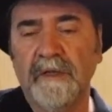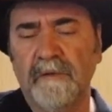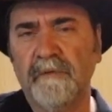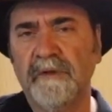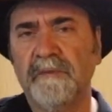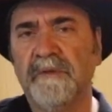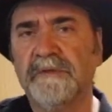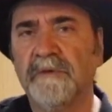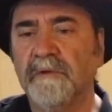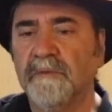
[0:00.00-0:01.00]
And rhythm
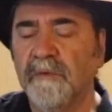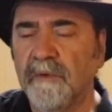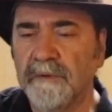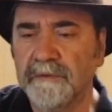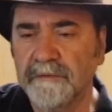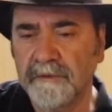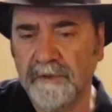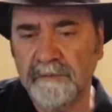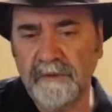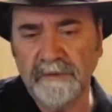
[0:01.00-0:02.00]
is so important
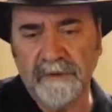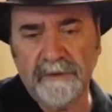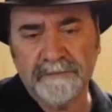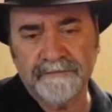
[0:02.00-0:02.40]
in music.